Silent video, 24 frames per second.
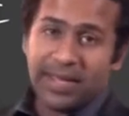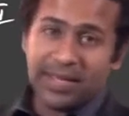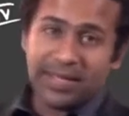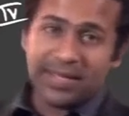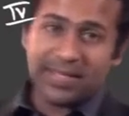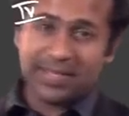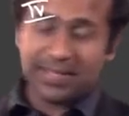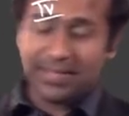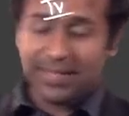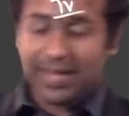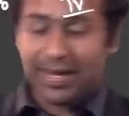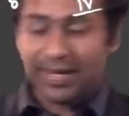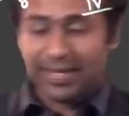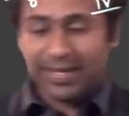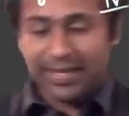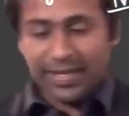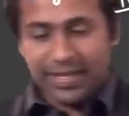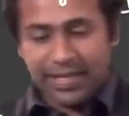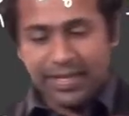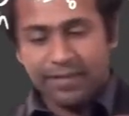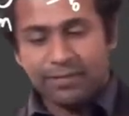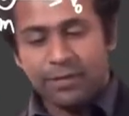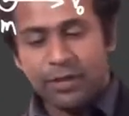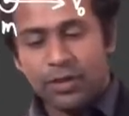is that
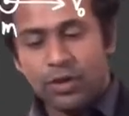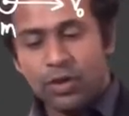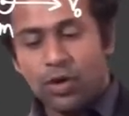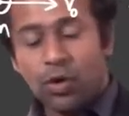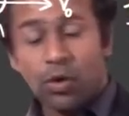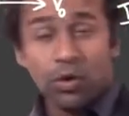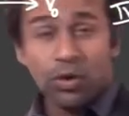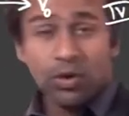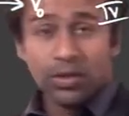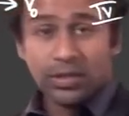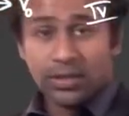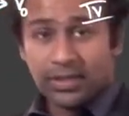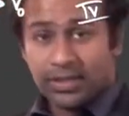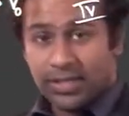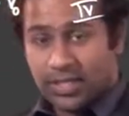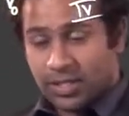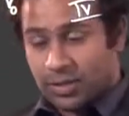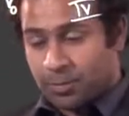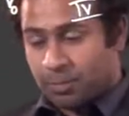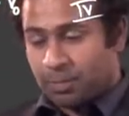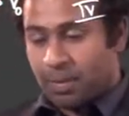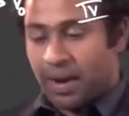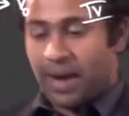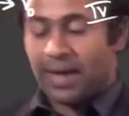even though
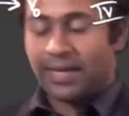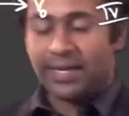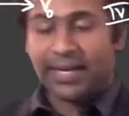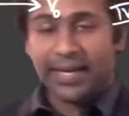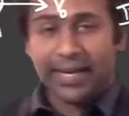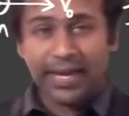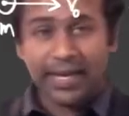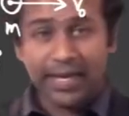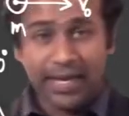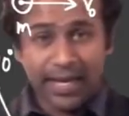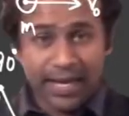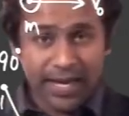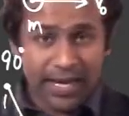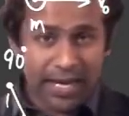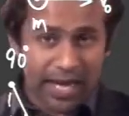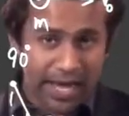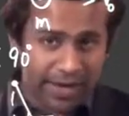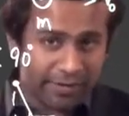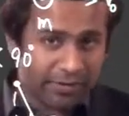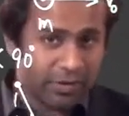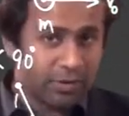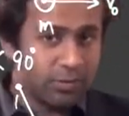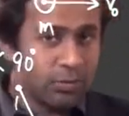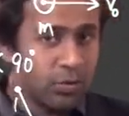this particle
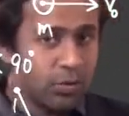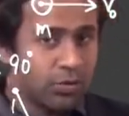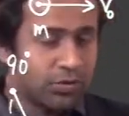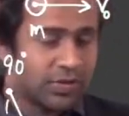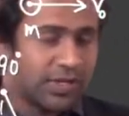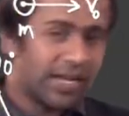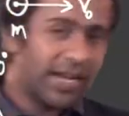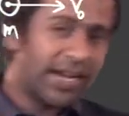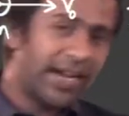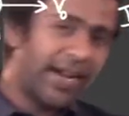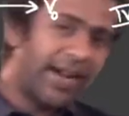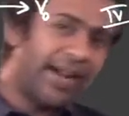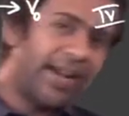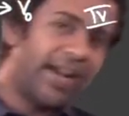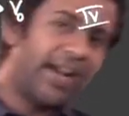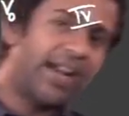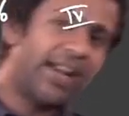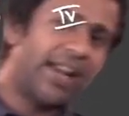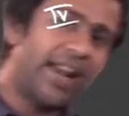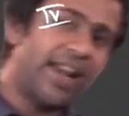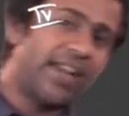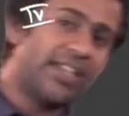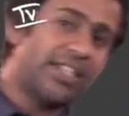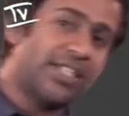never moves in a radial
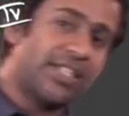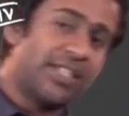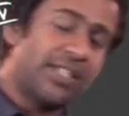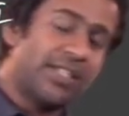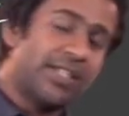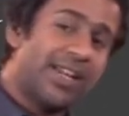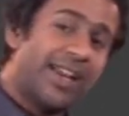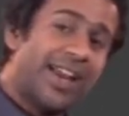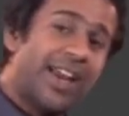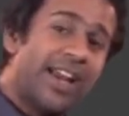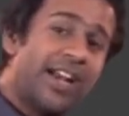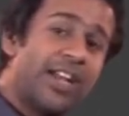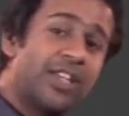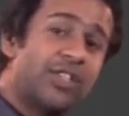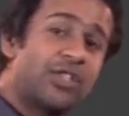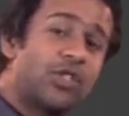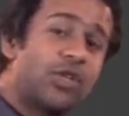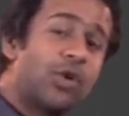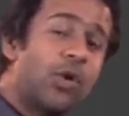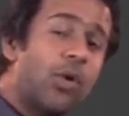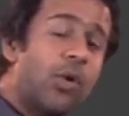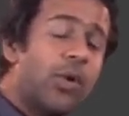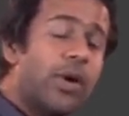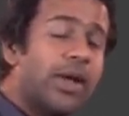direction, it is
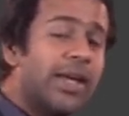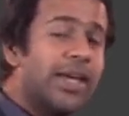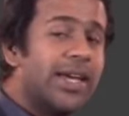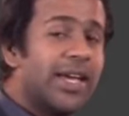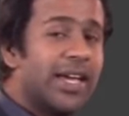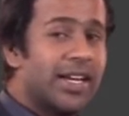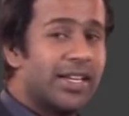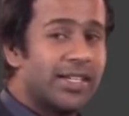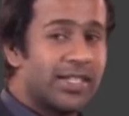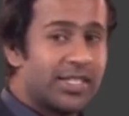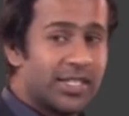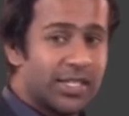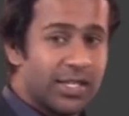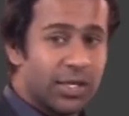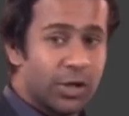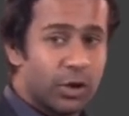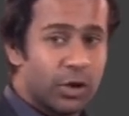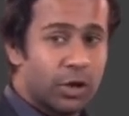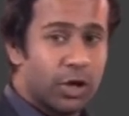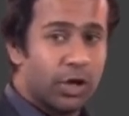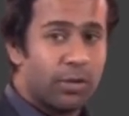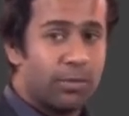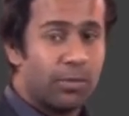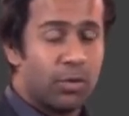going in a
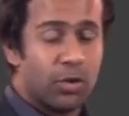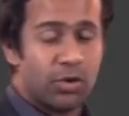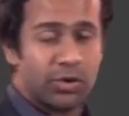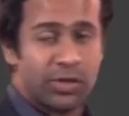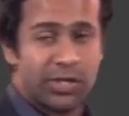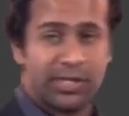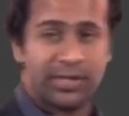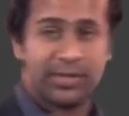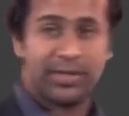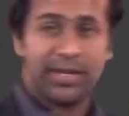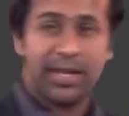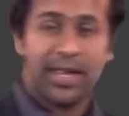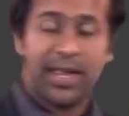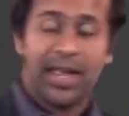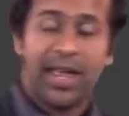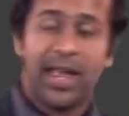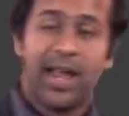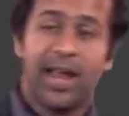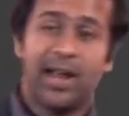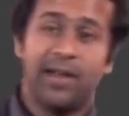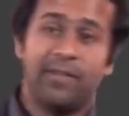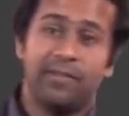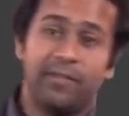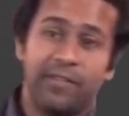circular motion.
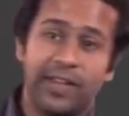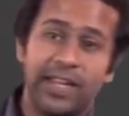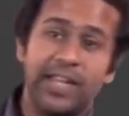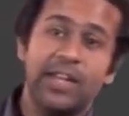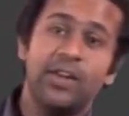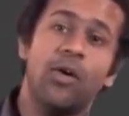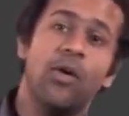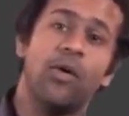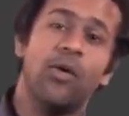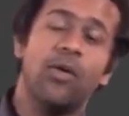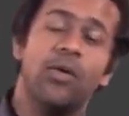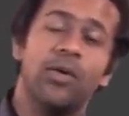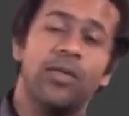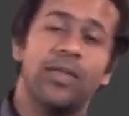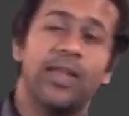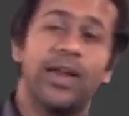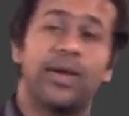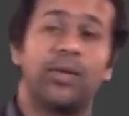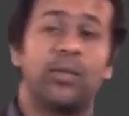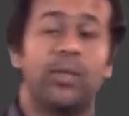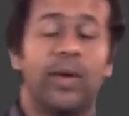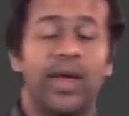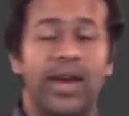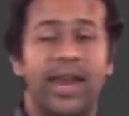And we know
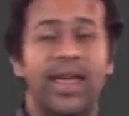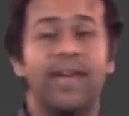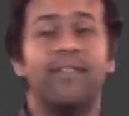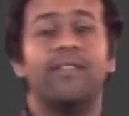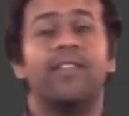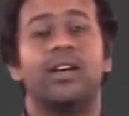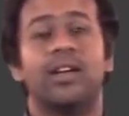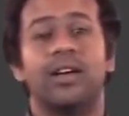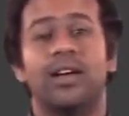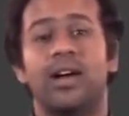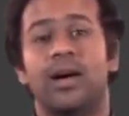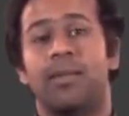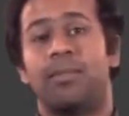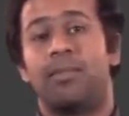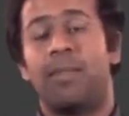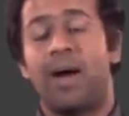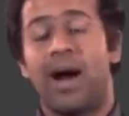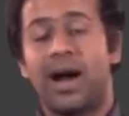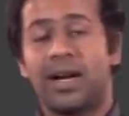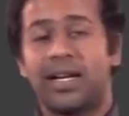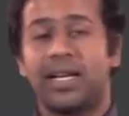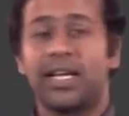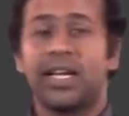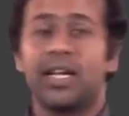that whenever a
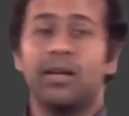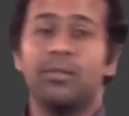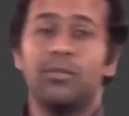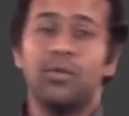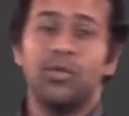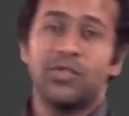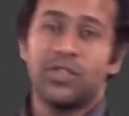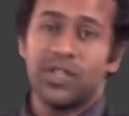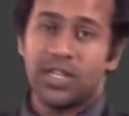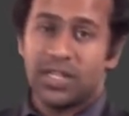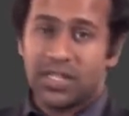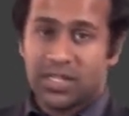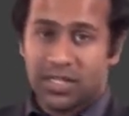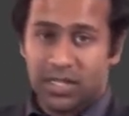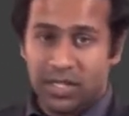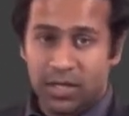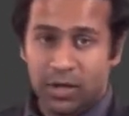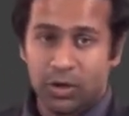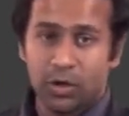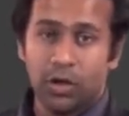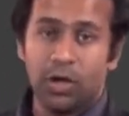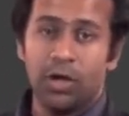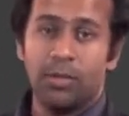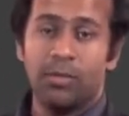particle moves in a
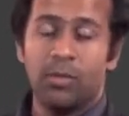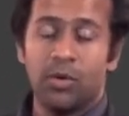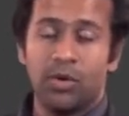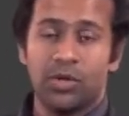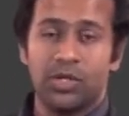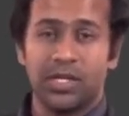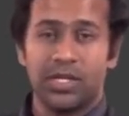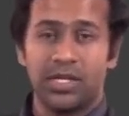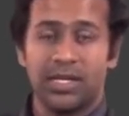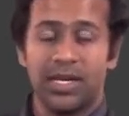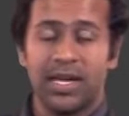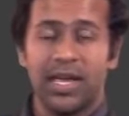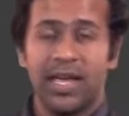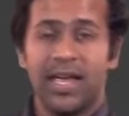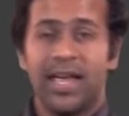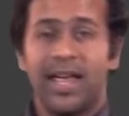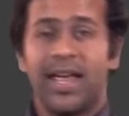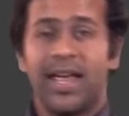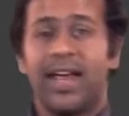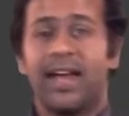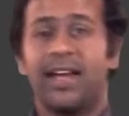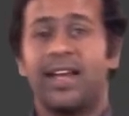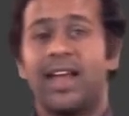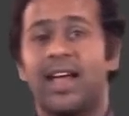circular motion,
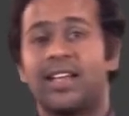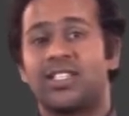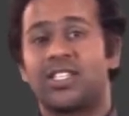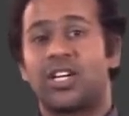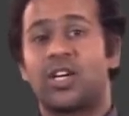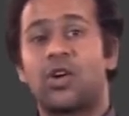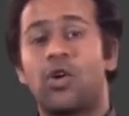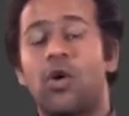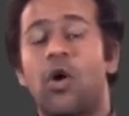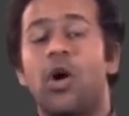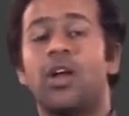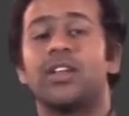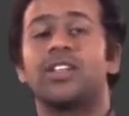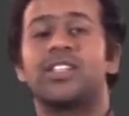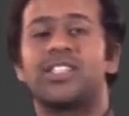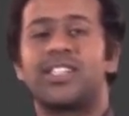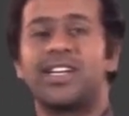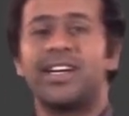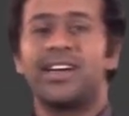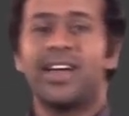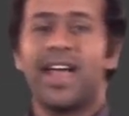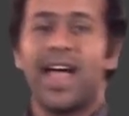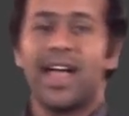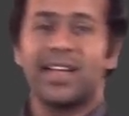it has a
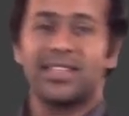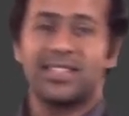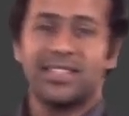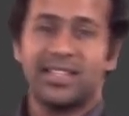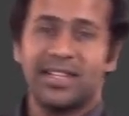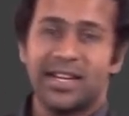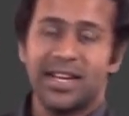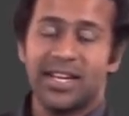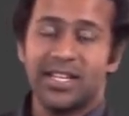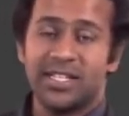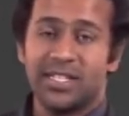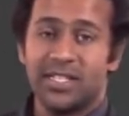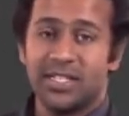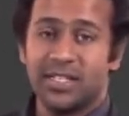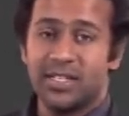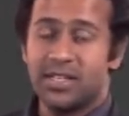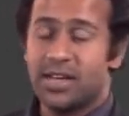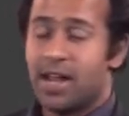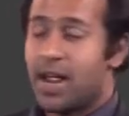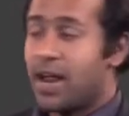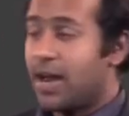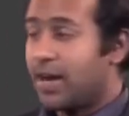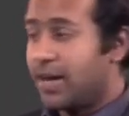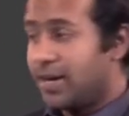constant
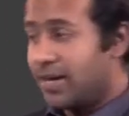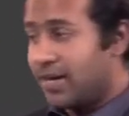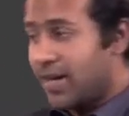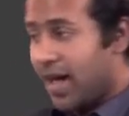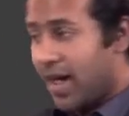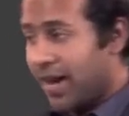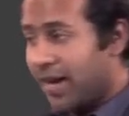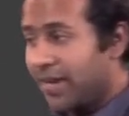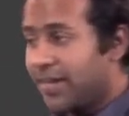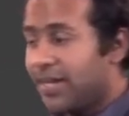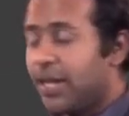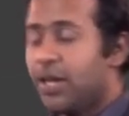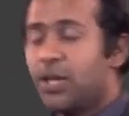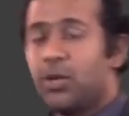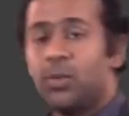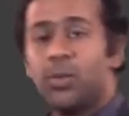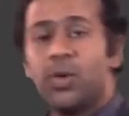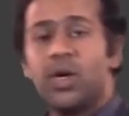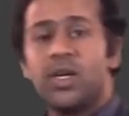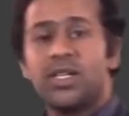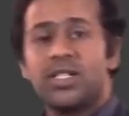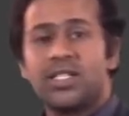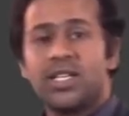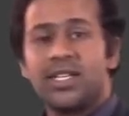acceleration directed
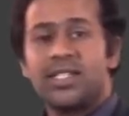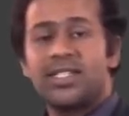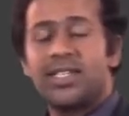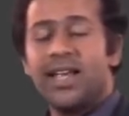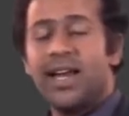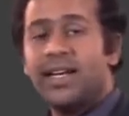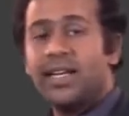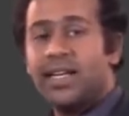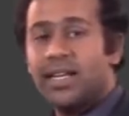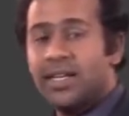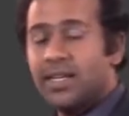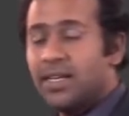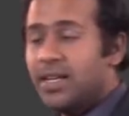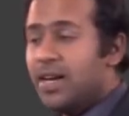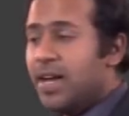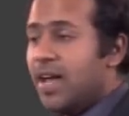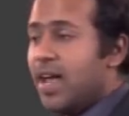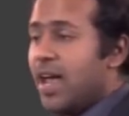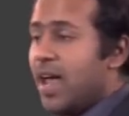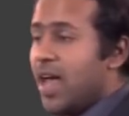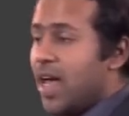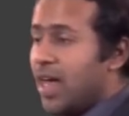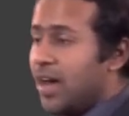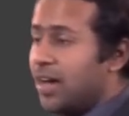towards the center,
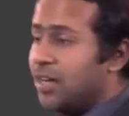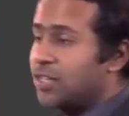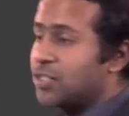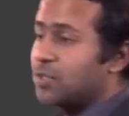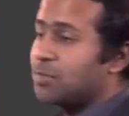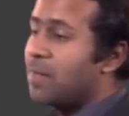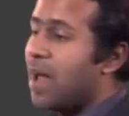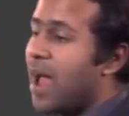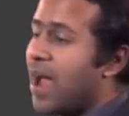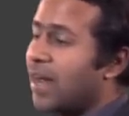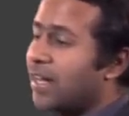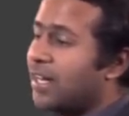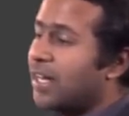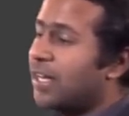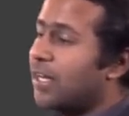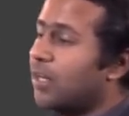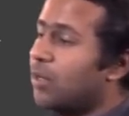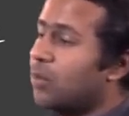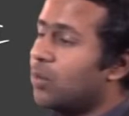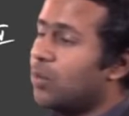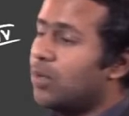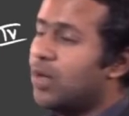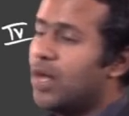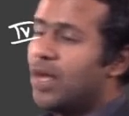and its
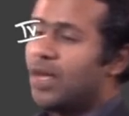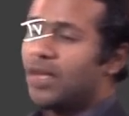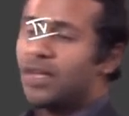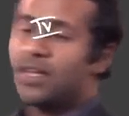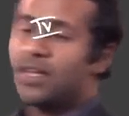magnitude